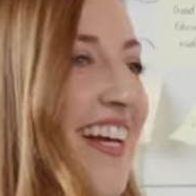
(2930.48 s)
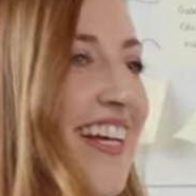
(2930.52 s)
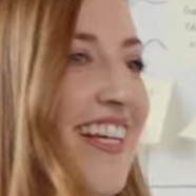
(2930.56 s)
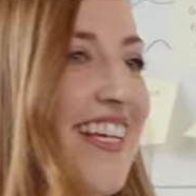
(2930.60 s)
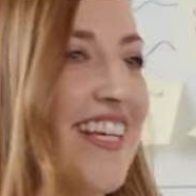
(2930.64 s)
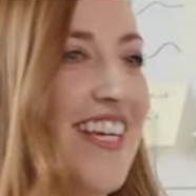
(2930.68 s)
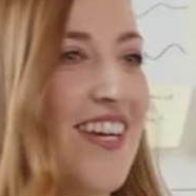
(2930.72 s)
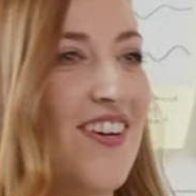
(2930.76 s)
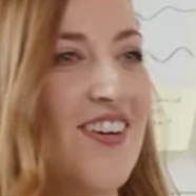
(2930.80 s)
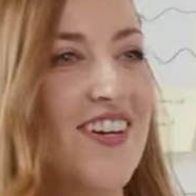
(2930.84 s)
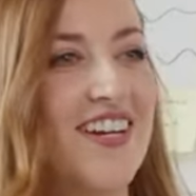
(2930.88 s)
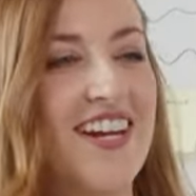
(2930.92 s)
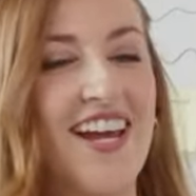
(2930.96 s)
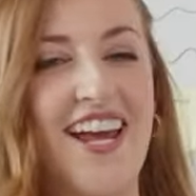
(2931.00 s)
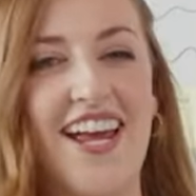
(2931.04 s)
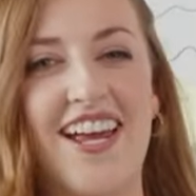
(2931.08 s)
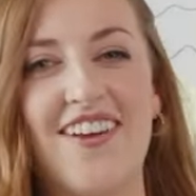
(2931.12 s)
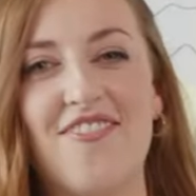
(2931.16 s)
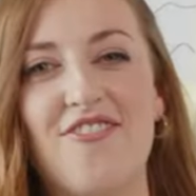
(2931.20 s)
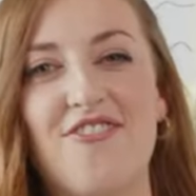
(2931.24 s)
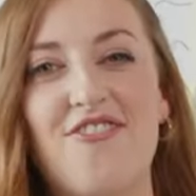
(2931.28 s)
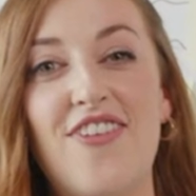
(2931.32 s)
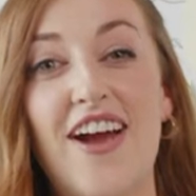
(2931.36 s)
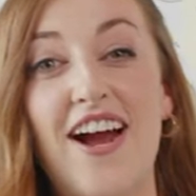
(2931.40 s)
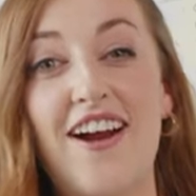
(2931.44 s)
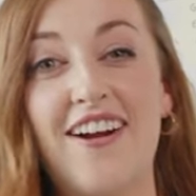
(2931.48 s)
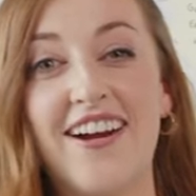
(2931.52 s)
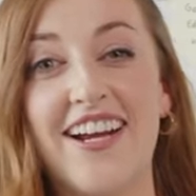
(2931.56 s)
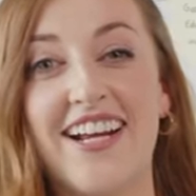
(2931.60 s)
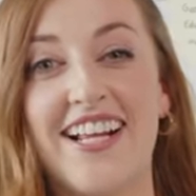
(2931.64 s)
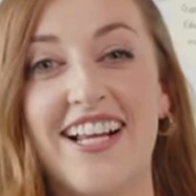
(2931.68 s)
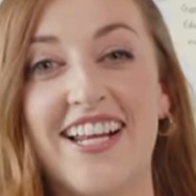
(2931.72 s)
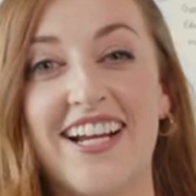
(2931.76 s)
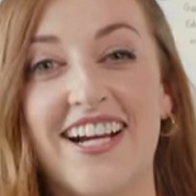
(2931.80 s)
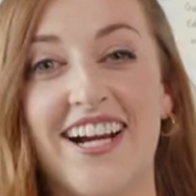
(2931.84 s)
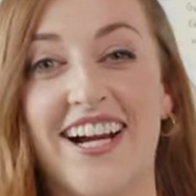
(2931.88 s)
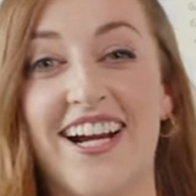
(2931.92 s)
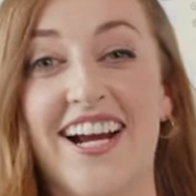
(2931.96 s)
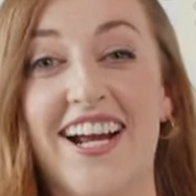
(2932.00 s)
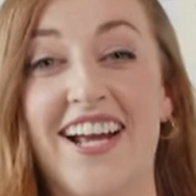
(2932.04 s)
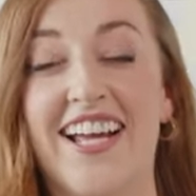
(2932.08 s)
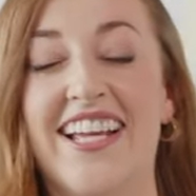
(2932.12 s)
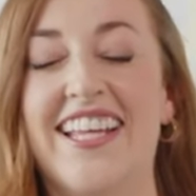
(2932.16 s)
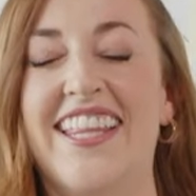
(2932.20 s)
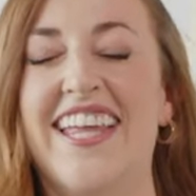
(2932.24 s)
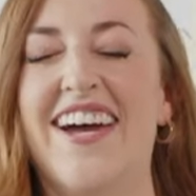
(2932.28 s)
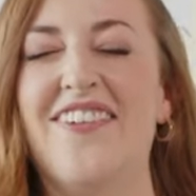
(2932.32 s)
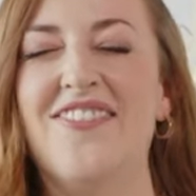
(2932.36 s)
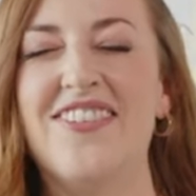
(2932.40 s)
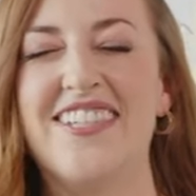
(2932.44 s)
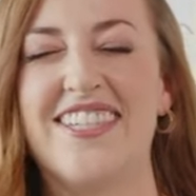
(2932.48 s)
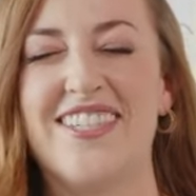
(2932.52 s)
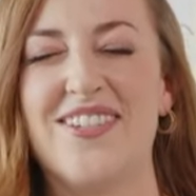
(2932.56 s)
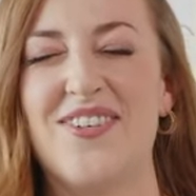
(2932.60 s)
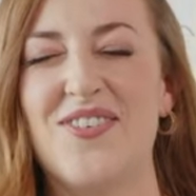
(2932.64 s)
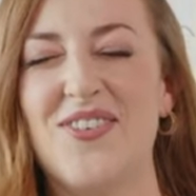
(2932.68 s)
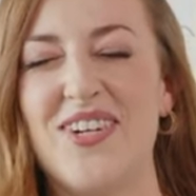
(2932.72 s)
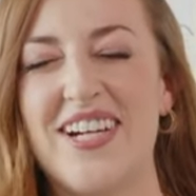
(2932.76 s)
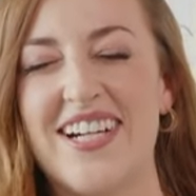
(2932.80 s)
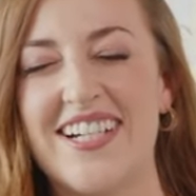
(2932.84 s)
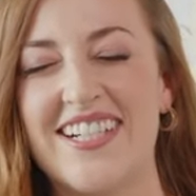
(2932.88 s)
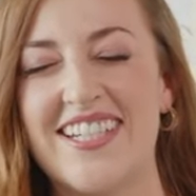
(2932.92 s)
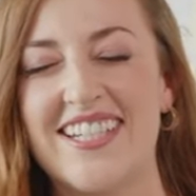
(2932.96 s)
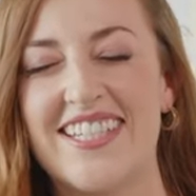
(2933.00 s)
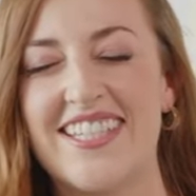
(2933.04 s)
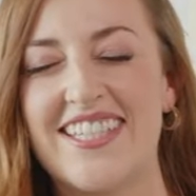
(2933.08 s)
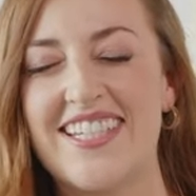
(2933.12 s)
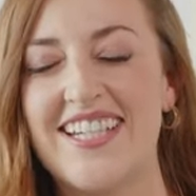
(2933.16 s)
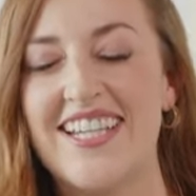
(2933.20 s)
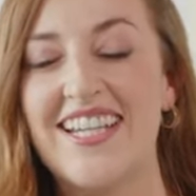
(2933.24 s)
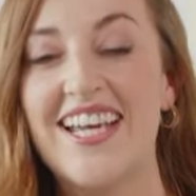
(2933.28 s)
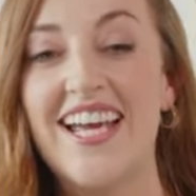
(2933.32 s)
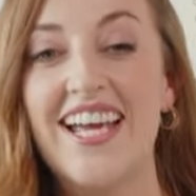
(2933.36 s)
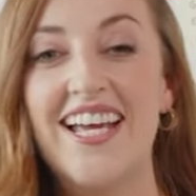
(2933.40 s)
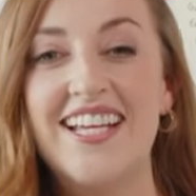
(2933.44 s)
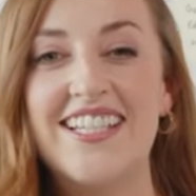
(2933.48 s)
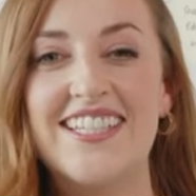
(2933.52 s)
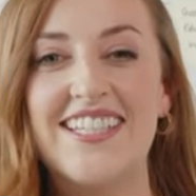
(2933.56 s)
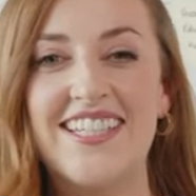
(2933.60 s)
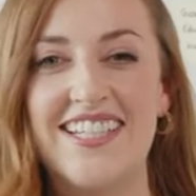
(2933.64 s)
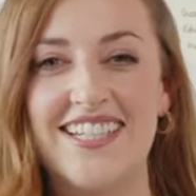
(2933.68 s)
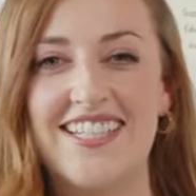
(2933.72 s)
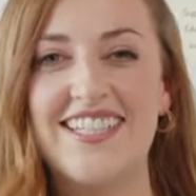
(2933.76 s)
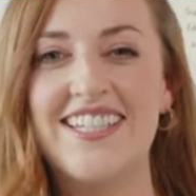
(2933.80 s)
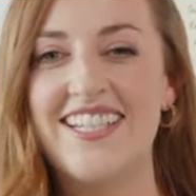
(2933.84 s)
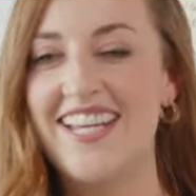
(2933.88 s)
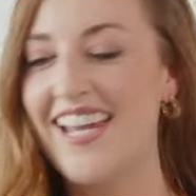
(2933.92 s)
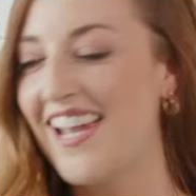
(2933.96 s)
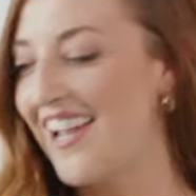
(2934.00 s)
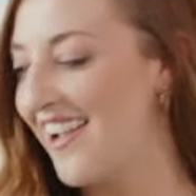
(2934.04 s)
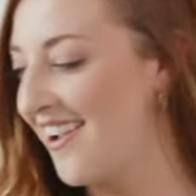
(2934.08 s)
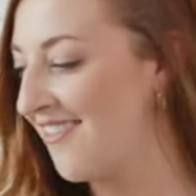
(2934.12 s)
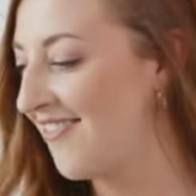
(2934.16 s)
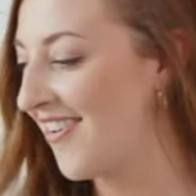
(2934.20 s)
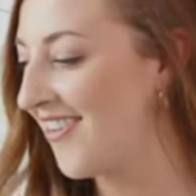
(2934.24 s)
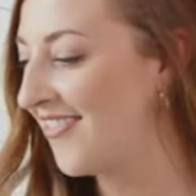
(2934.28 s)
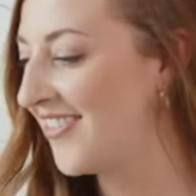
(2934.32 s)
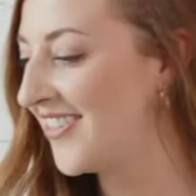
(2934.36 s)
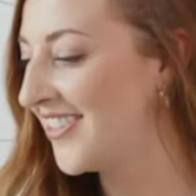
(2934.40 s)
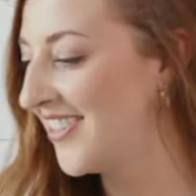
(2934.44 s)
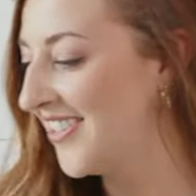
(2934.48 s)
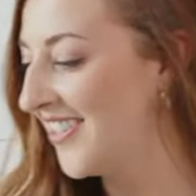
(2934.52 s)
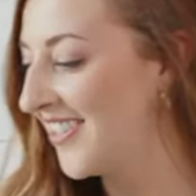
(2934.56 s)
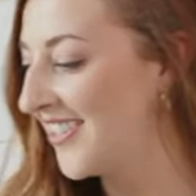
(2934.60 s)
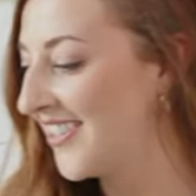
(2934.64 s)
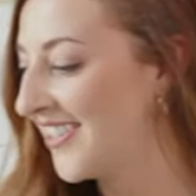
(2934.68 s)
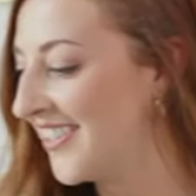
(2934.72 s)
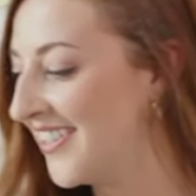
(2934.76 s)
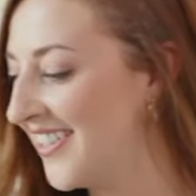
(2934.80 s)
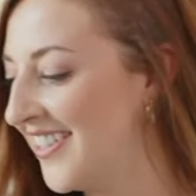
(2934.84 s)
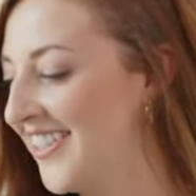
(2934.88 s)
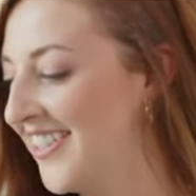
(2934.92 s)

Q&A, very clear. That was the weirdest CTA I've ever done.